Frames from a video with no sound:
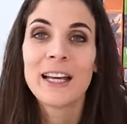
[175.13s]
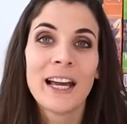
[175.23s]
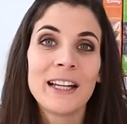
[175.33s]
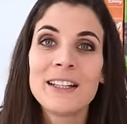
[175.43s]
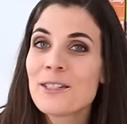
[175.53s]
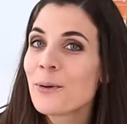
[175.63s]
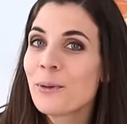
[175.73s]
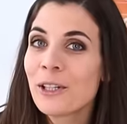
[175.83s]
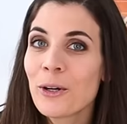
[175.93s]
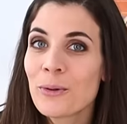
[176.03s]
And this
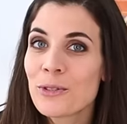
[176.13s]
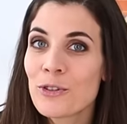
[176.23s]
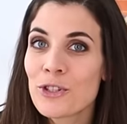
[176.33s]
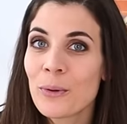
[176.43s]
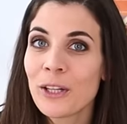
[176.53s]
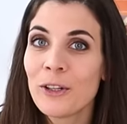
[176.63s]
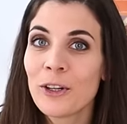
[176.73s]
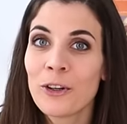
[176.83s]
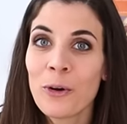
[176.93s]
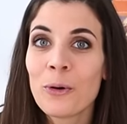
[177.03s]
only goes to show that
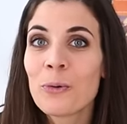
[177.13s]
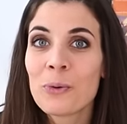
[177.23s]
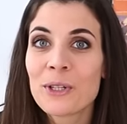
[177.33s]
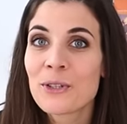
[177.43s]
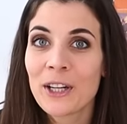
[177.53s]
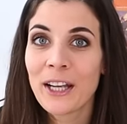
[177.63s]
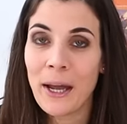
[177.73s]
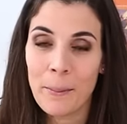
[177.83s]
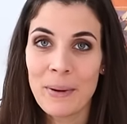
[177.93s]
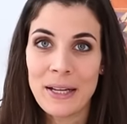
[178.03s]
you're not always gonna
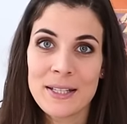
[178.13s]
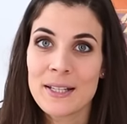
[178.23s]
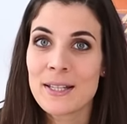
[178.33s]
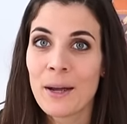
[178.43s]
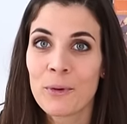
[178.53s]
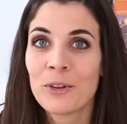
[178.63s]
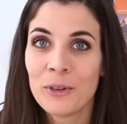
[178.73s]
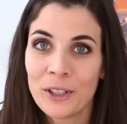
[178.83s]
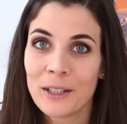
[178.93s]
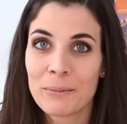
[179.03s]
get better time when
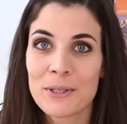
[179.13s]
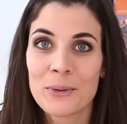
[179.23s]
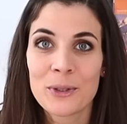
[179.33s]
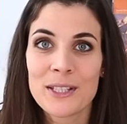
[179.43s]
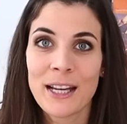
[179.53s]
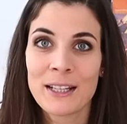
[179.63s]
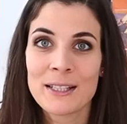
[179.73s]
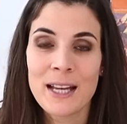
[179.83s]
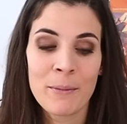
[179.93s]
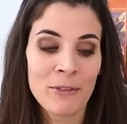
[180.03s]
doing the puzzle the second
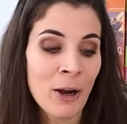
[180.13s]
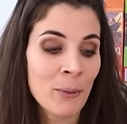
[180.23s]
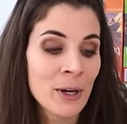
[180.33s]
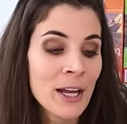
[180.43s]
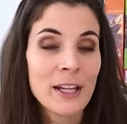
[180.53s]
time around.